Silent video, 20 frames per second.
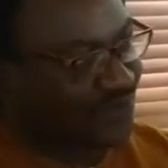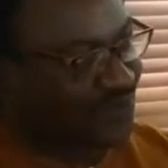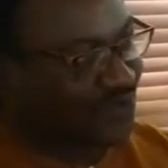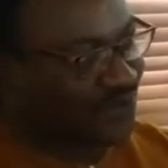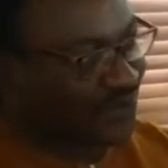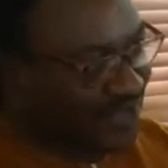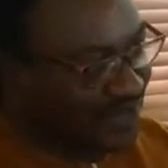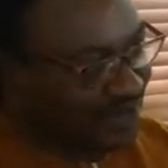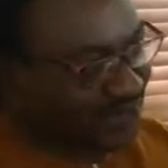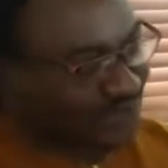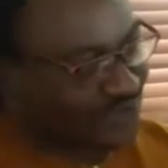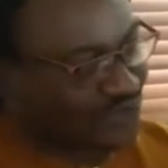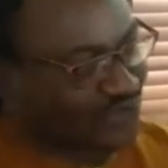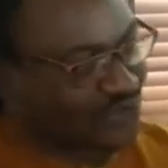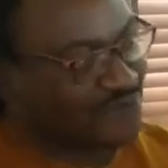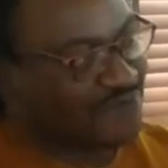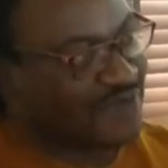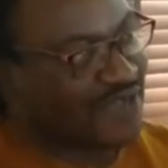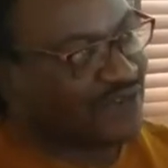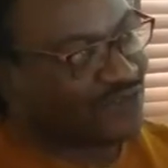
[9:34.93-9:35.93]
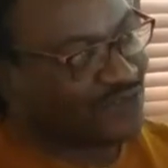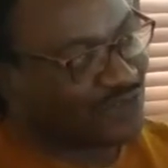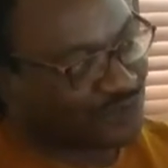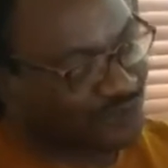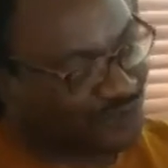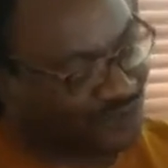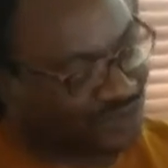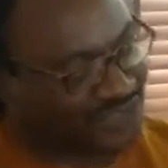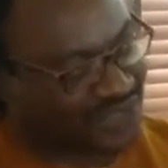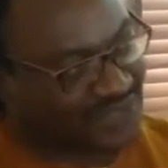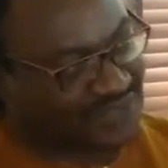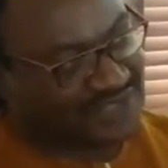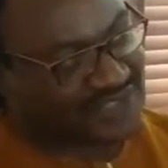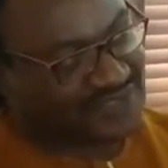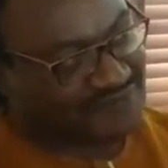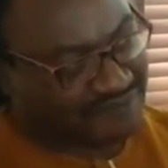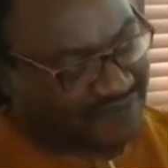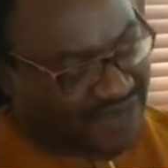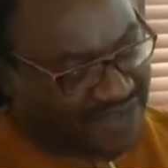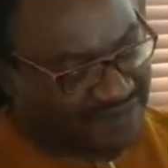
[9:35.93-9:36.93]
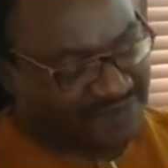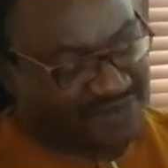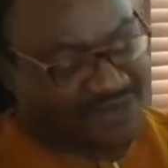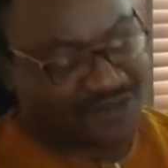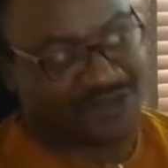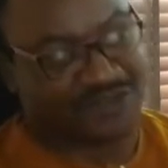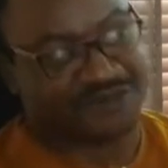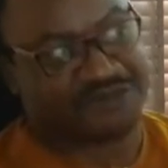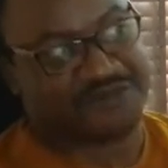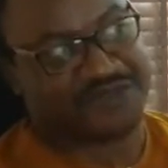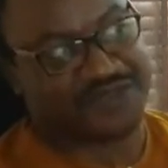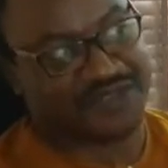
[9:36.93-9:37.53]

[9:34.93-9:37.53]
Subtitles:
psychological milieu is protective, mine may not be.